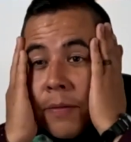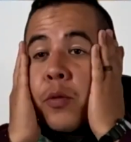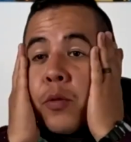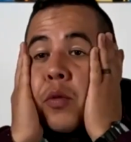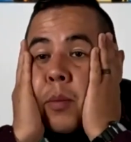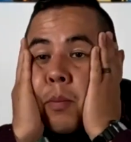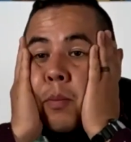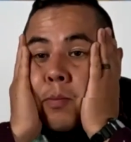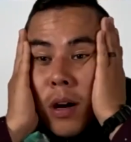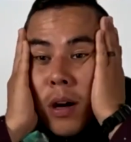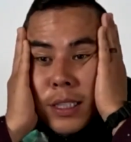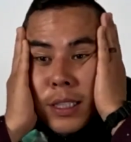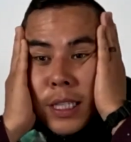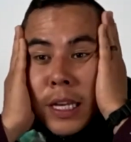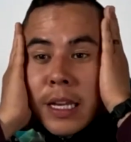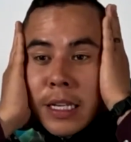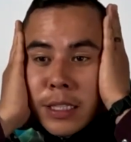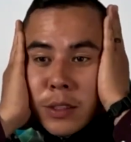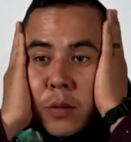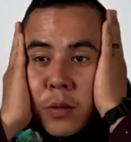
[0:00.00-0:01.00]
with
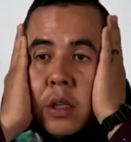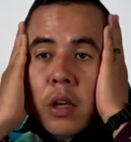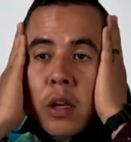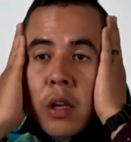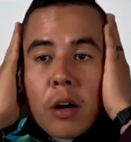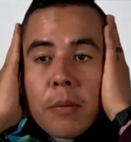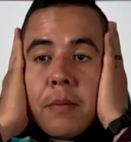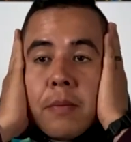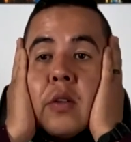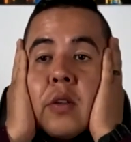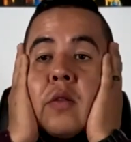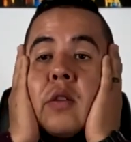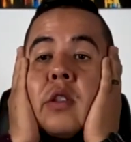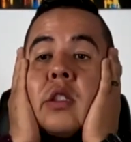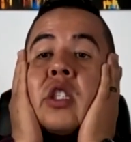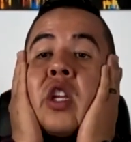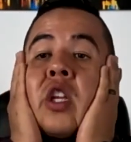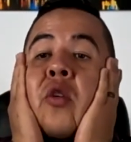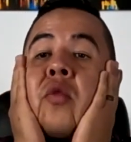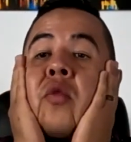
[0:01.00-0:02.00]
boxing, that's what it taught me,
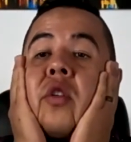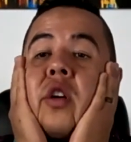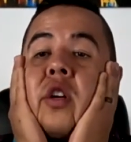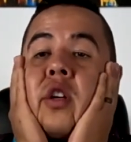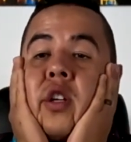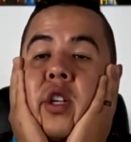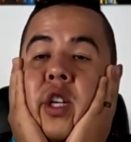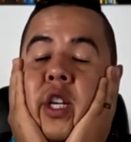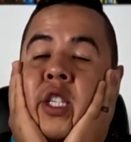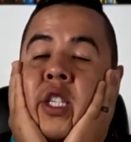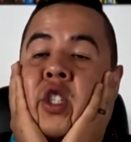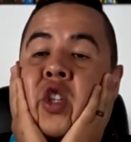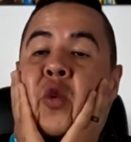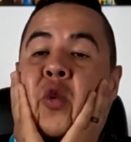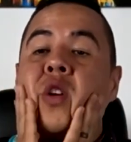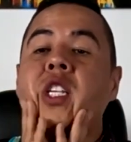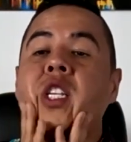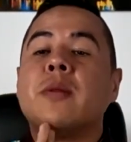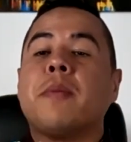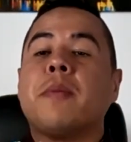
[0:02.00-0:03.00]
is to
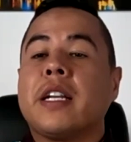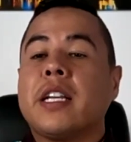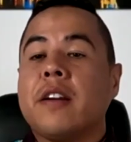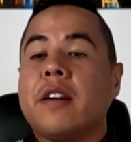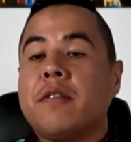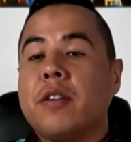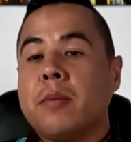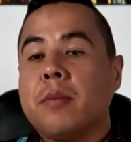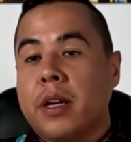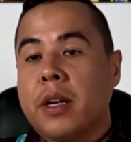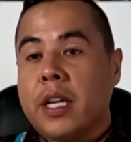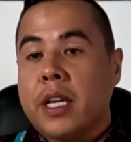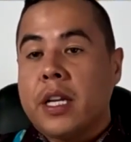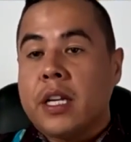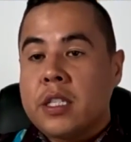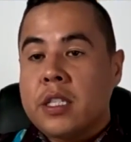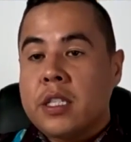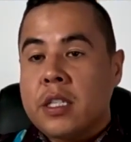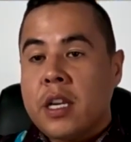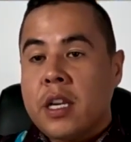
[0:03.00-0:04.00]
respect everybody,
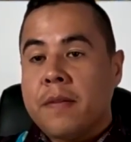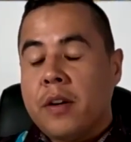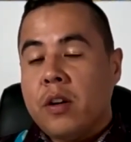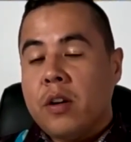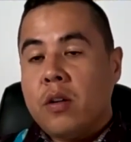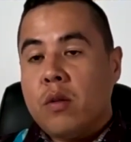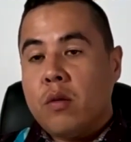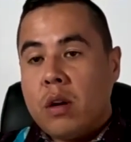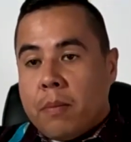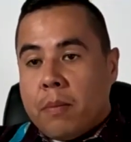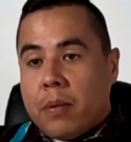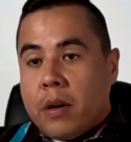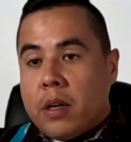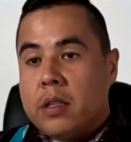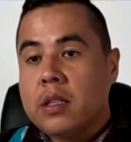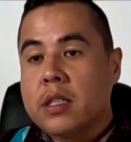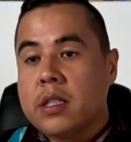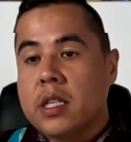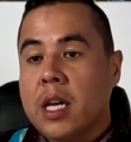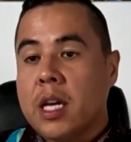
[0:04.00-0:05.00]
because you never know what a
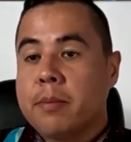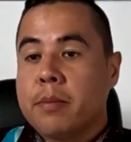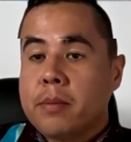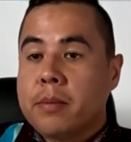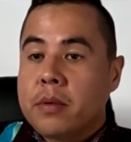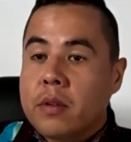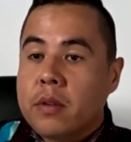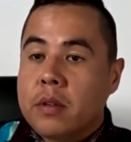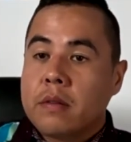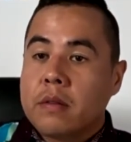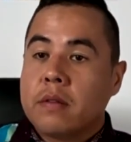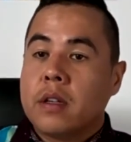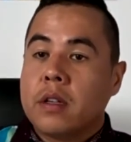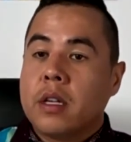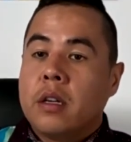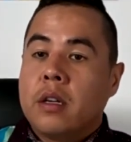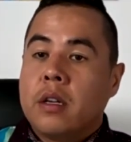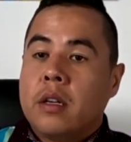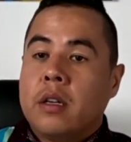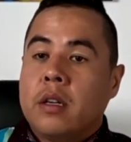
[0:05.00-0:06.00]
person's capable of.
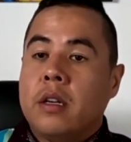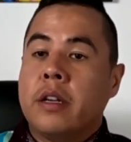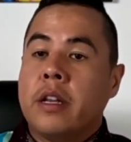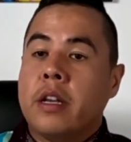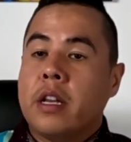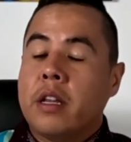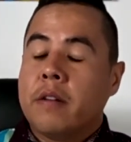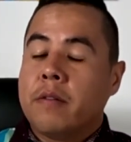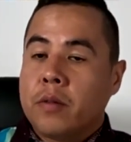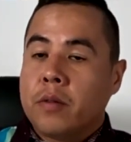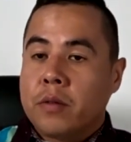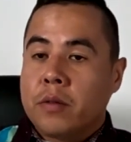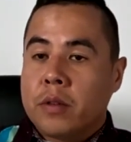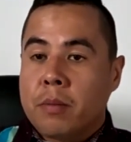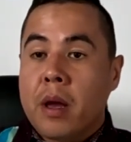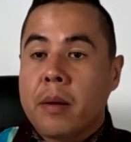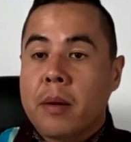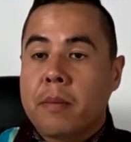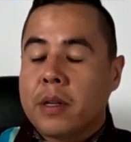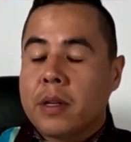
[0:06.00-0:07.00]
And then even with
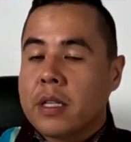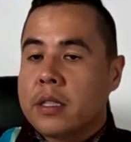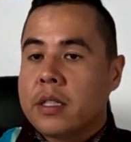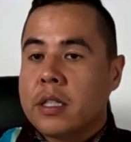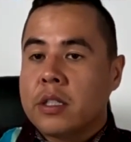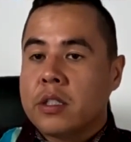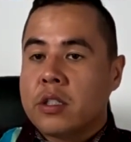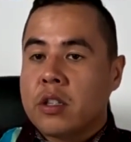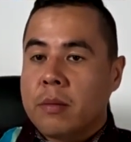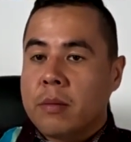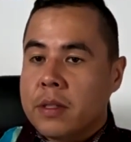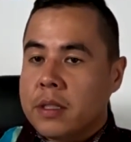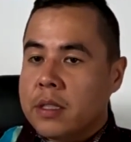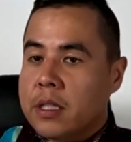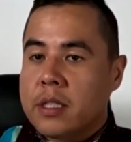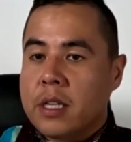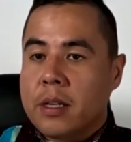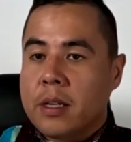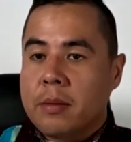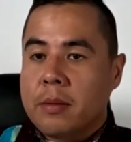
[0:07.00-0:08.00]
my policing job, it's the
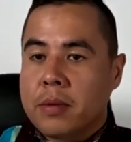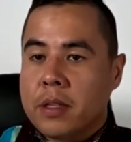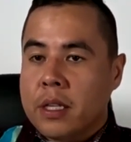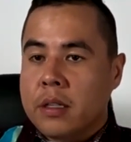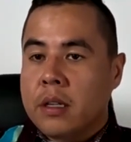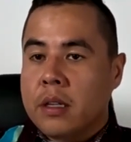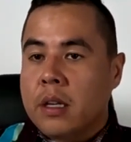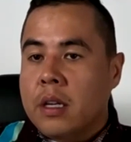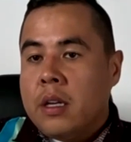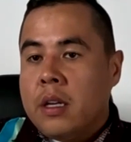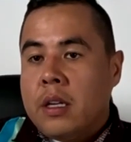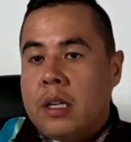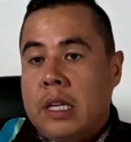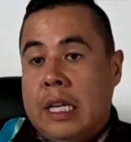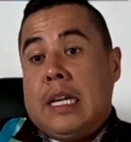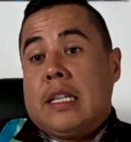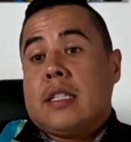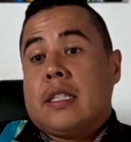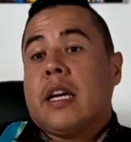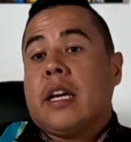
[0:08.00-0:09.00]
same thing.
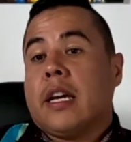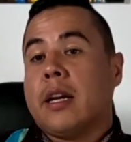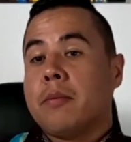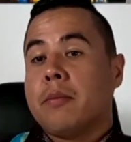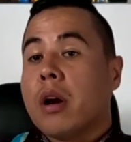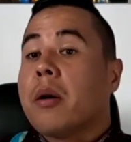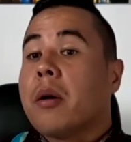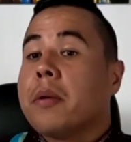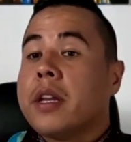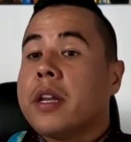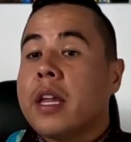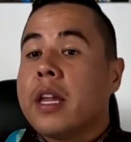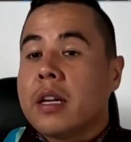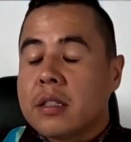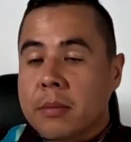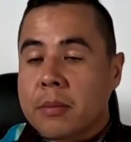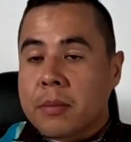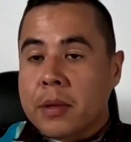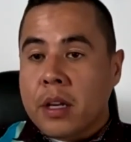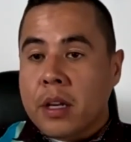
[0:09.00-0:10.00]
Yes, I could probably take
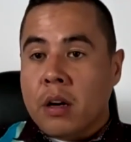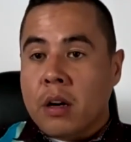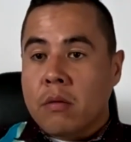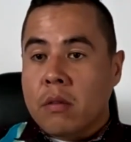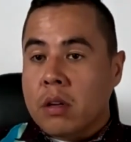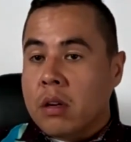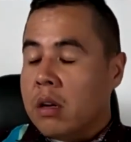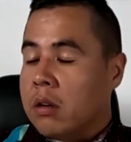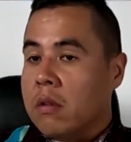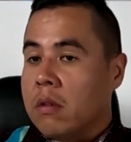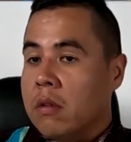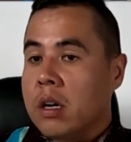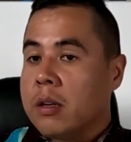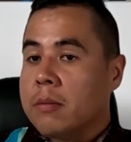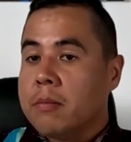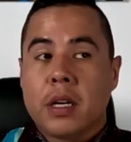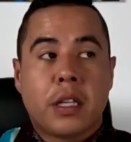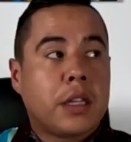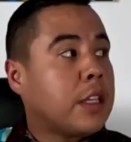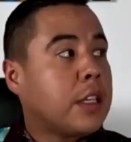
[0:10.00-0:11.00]
somebody on one,
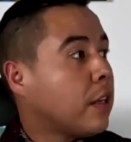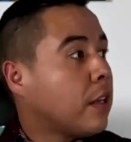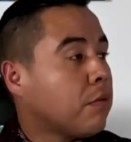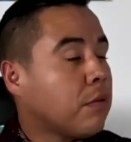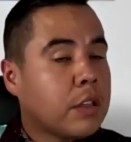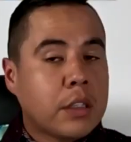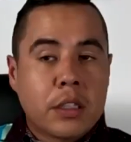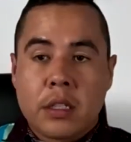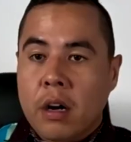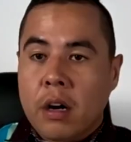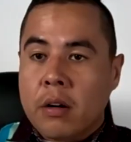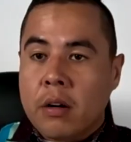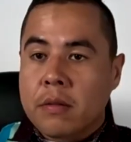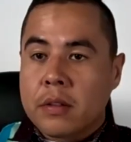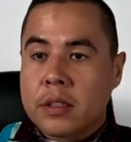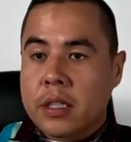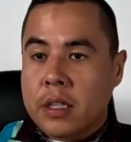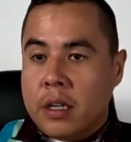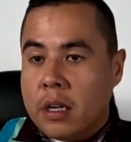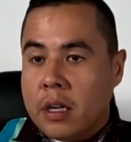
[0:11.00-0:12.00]
but then when all of a
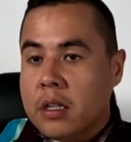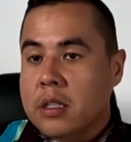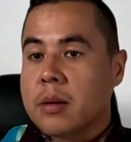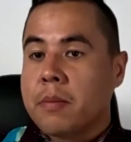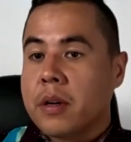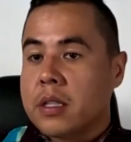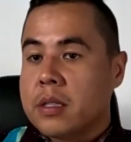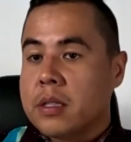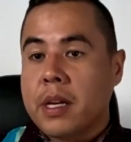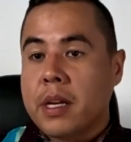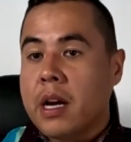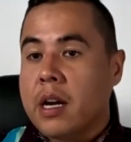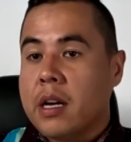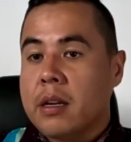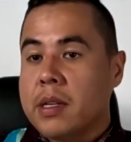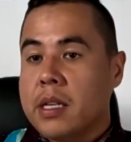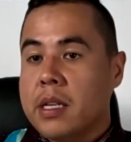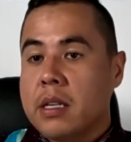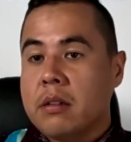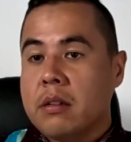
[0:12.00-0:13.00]
sudden there's a person
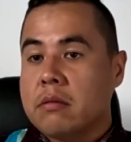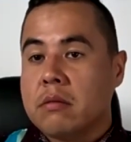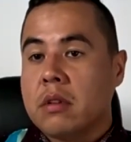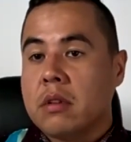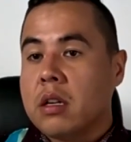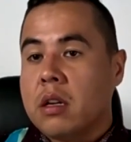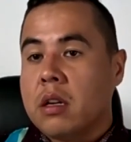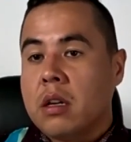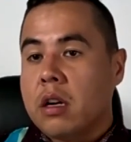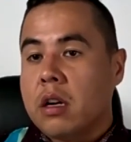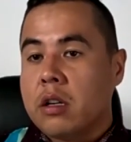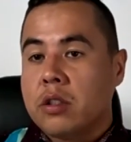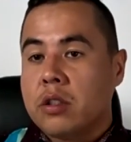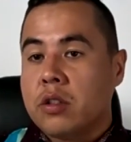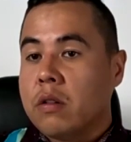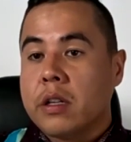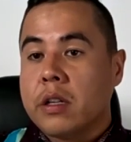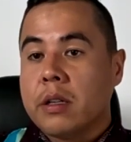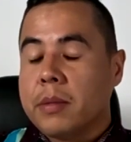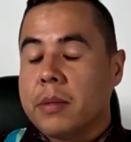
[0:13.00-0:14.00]
behind me and they're
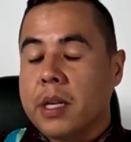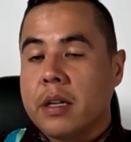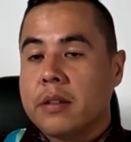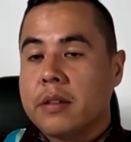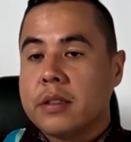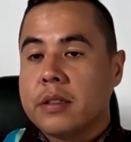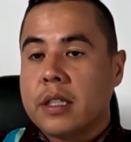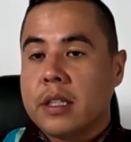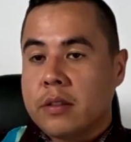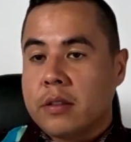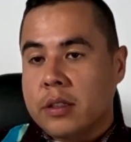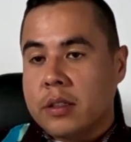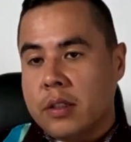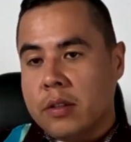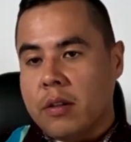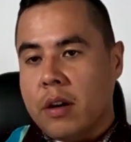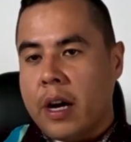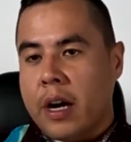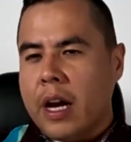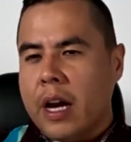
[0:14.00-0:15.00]
choking me out,
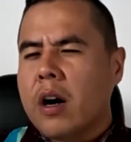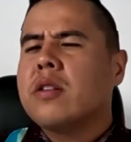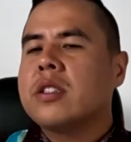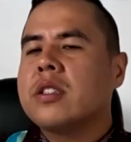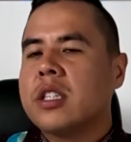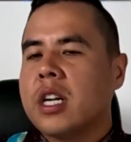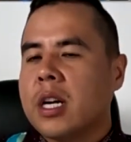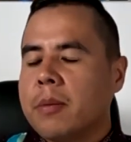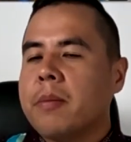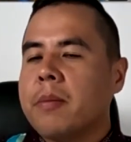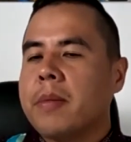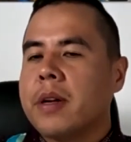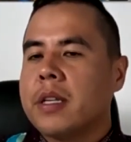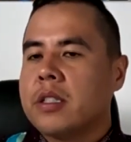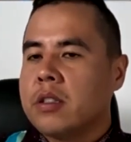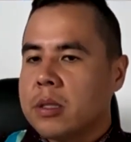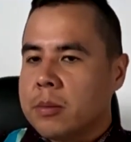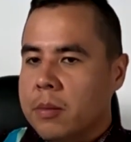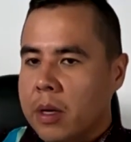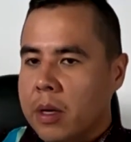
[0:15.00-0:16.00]
so I always try my best
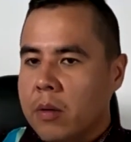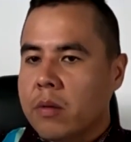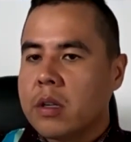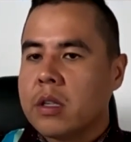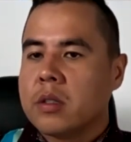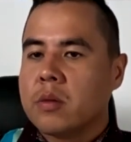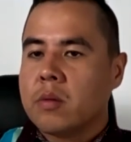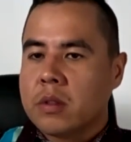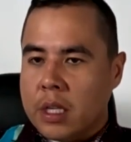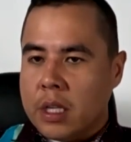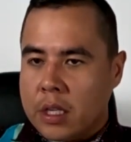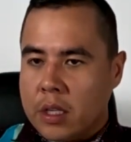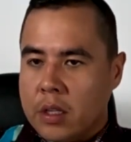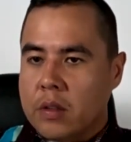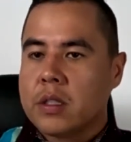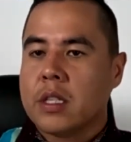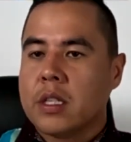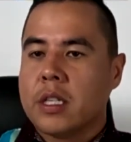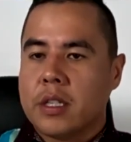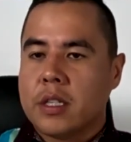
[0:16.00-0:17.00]
to use my words, which I
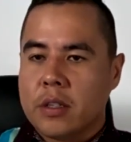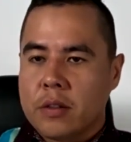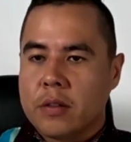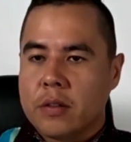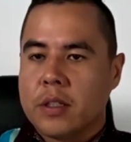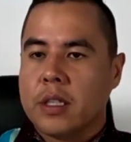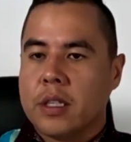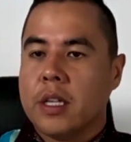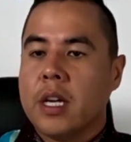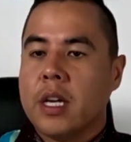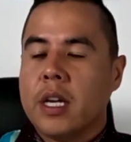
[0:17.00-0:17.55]
usually do. And